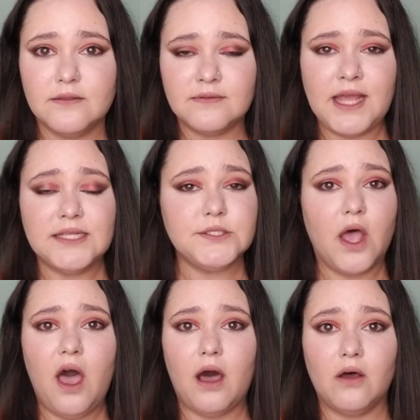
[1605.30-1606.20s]
That's
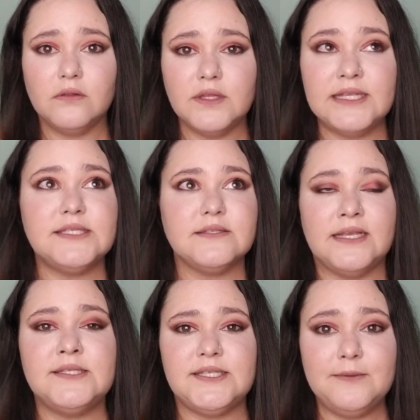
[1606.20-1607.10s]
all.
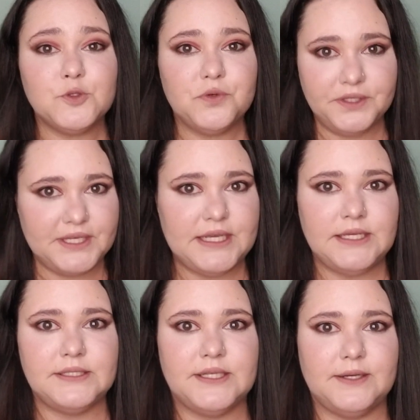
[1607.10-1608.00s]
It seems really
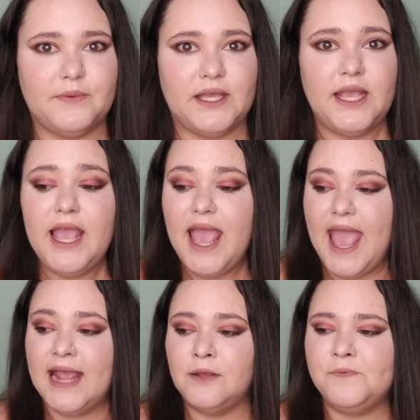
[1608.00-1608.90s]
easy to me.
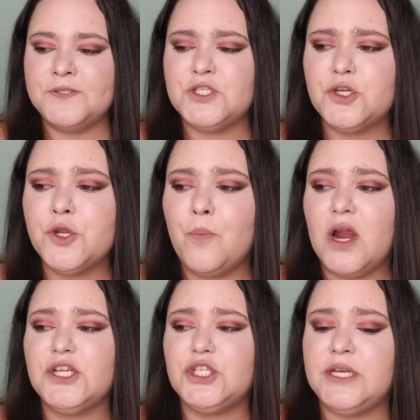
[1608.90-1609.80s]
And if it's your
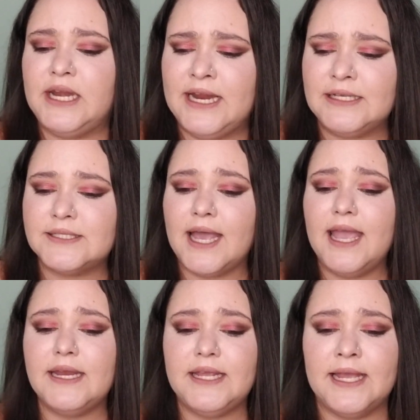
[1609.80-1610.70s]
depression and
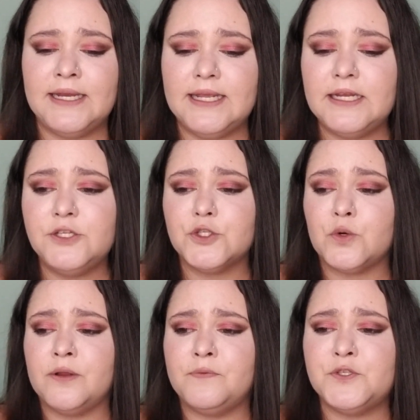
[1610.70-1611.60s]
anxiety and eating
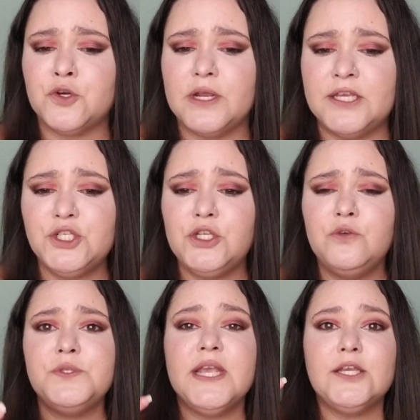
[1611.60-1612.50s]
disorder, if it's your
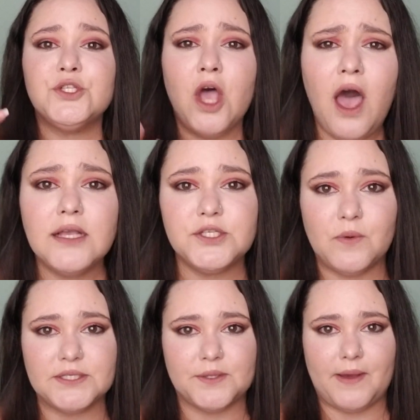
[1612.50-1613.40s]
issues, talk to
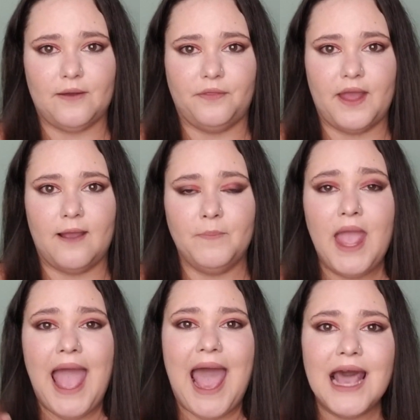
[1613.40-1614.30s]
us about them.
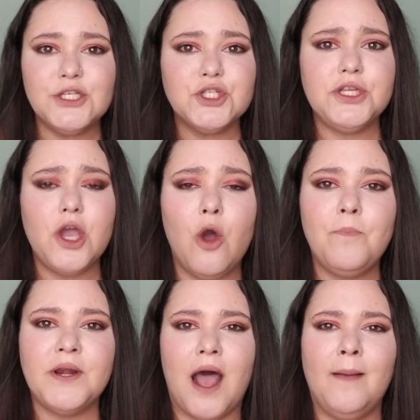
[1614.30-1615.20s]
Actually
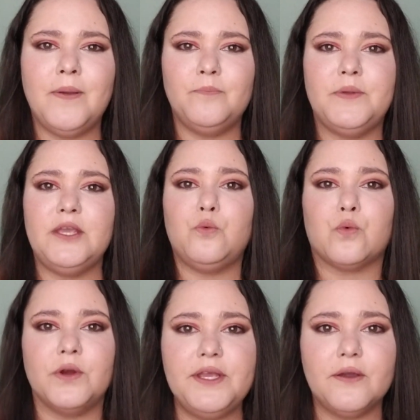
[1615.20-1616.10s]
open up and be
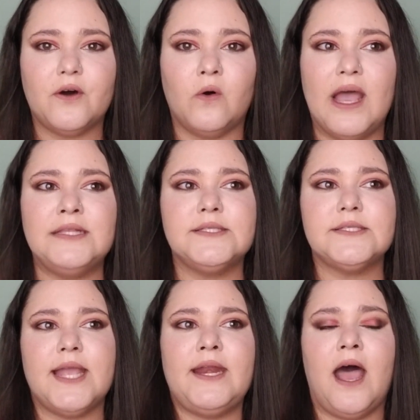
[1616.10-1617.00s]
real
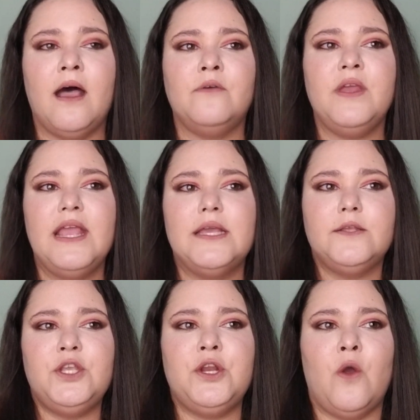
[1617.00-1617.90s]
instead of,
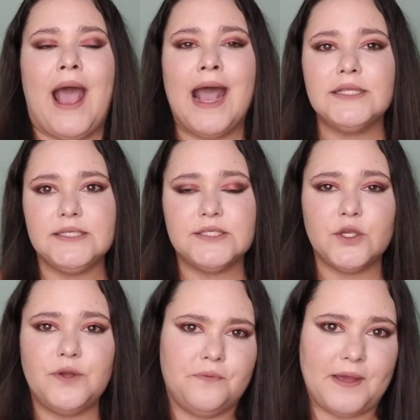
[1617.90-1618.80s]
you know, acting
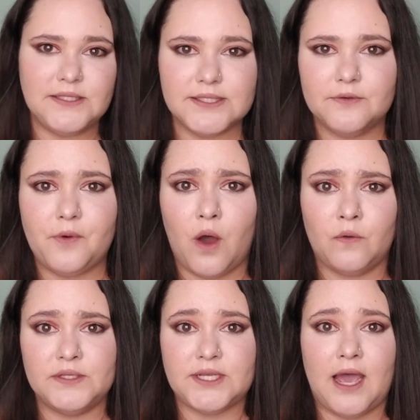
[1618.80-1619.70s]
so defensive
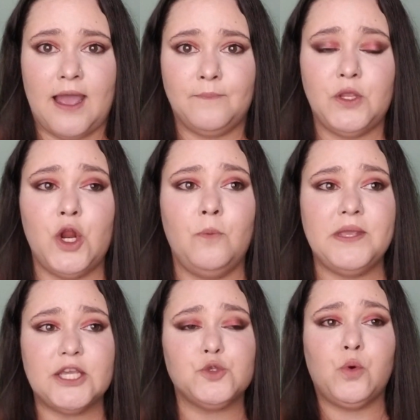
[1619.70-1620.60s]
all the time, you know,
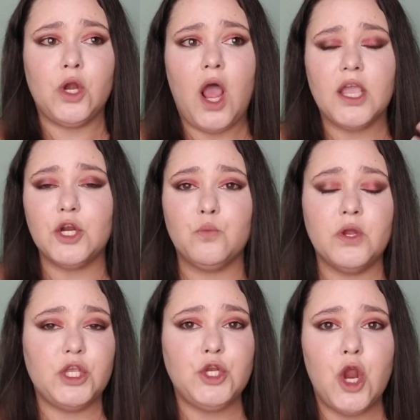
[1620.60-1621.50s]
because we're not going to
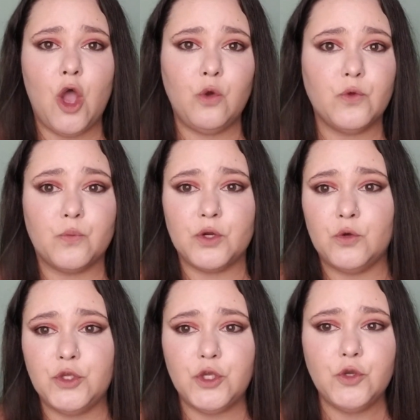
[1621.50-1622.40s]
really know the
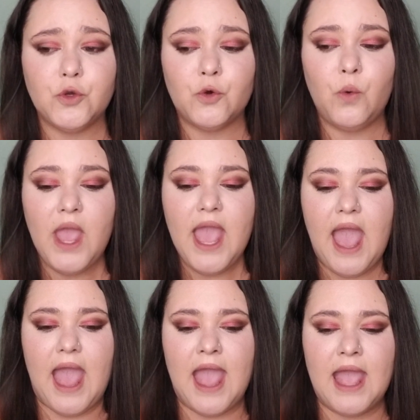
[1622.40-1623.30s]
real you
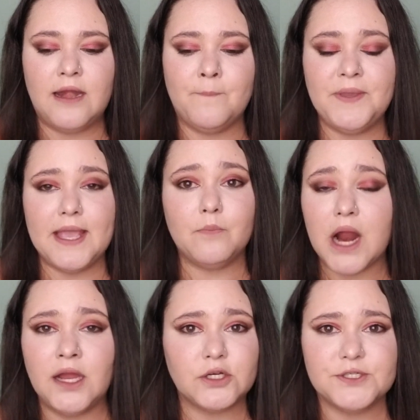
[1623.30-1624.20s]
and be able
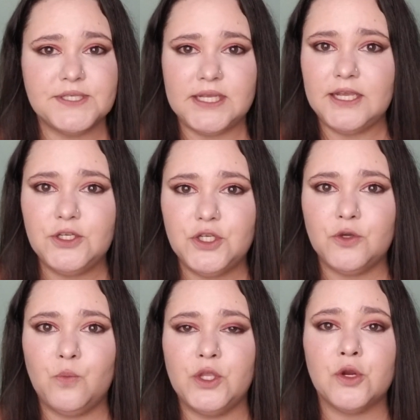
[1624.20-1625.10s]
to understand
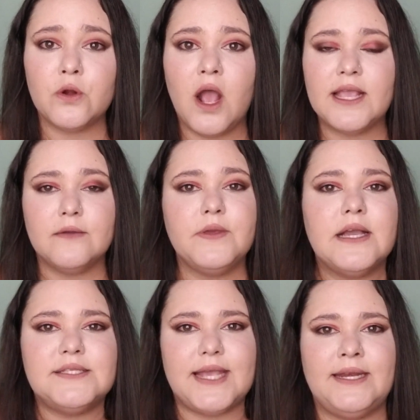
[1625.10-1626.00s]
you when you're not giving
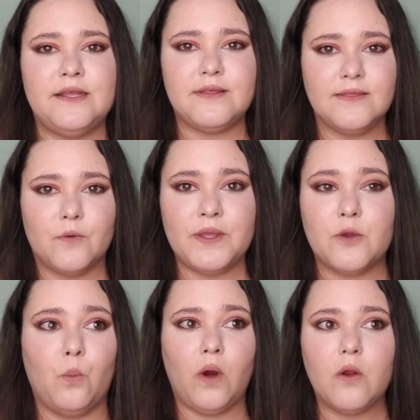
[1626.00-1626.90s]
us anything that we
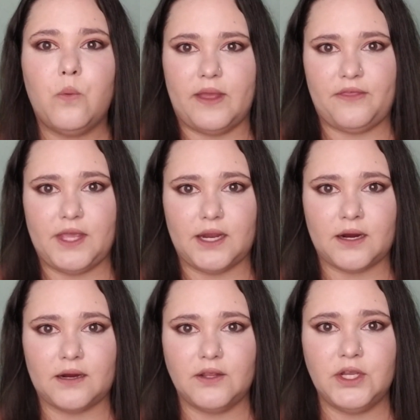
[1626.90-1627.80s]
can work with
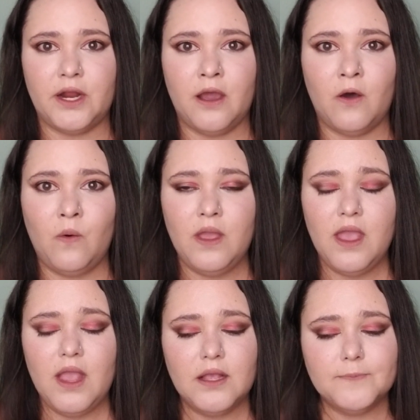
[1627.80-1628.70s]
here, you know?
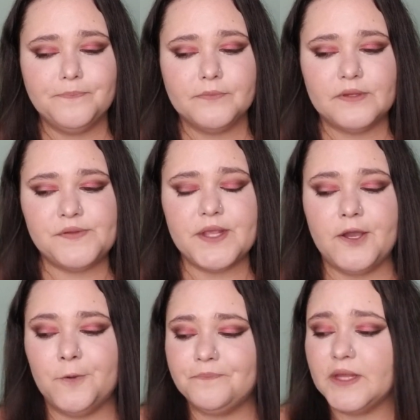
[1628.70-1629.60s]

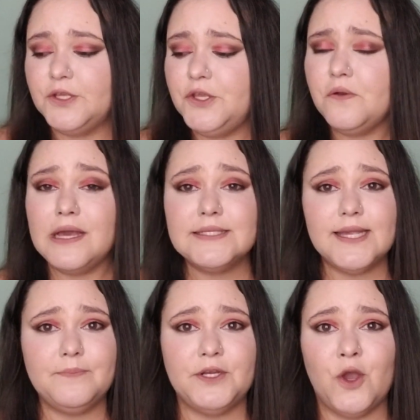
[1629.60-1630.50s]
So you guys
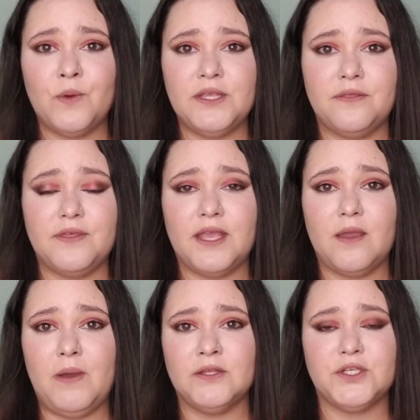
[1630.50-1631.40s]
let me know what you think
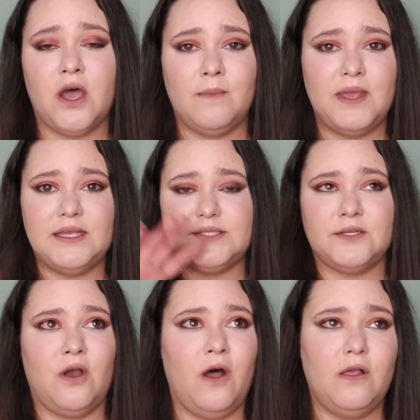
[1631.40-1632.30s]
about Thomas
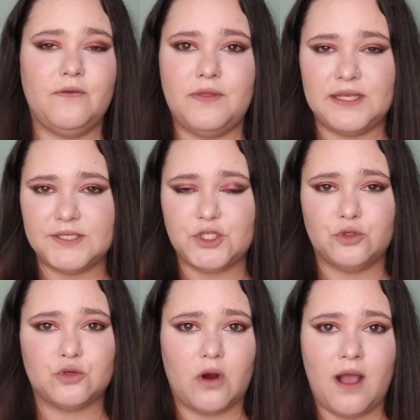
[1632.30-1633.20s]
and all of this
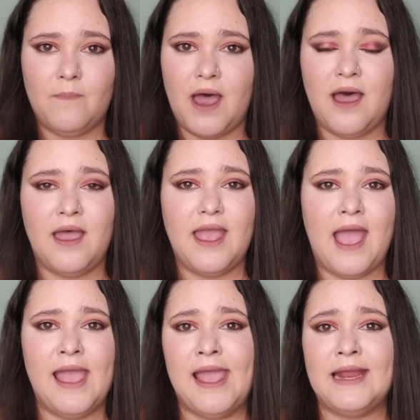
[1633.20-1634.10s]
drama,
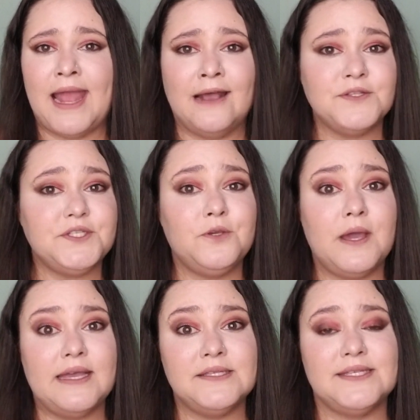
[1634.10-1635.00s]
and I'll see you
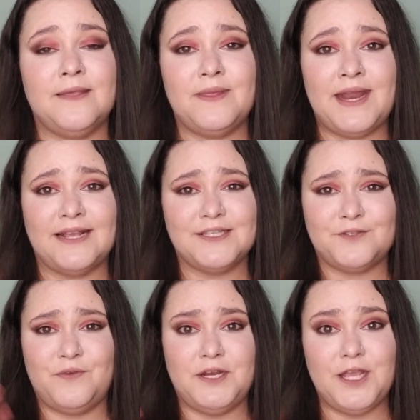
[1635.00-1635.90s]
guys in the next
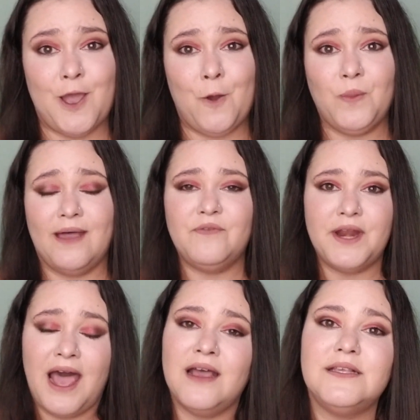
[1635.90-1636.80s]
video. Love and
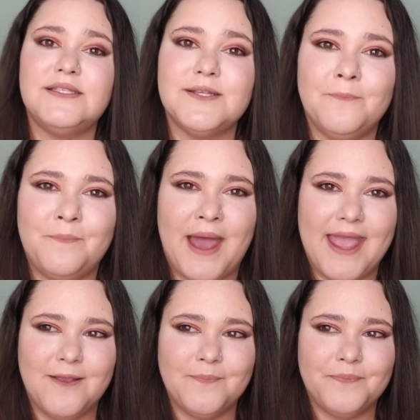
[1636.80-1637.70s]
hugs. Bye.